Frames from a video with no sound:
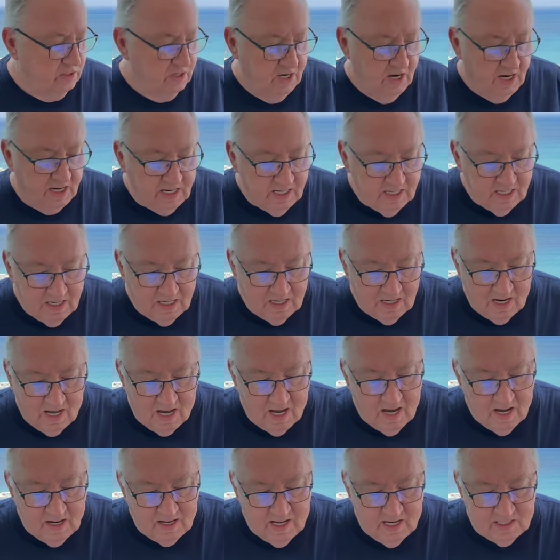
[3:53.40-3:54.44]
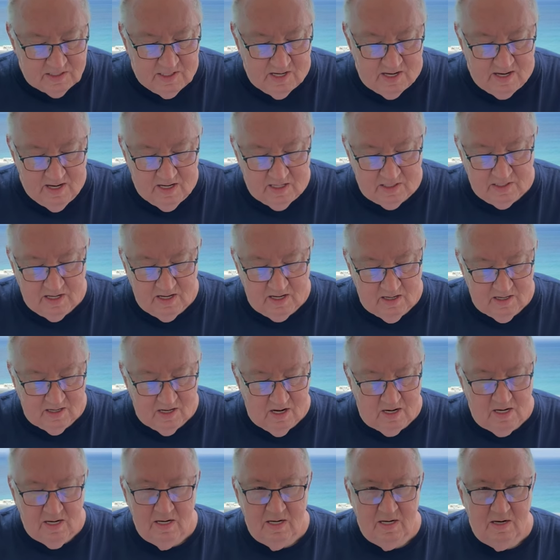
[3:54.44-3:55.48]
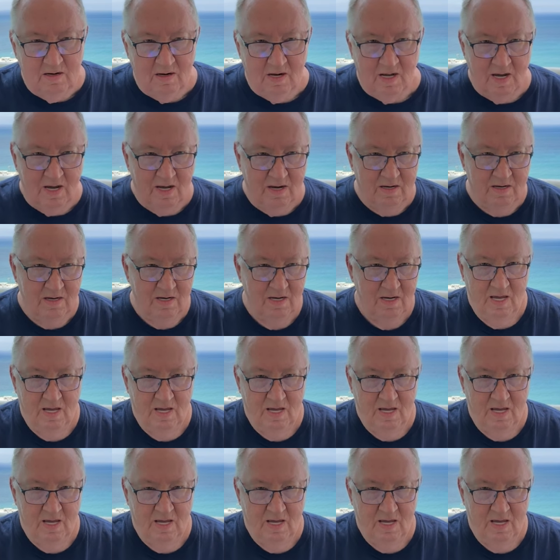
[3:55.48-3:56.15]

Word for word: Cutting in line, that's the next thing. Cutting in line.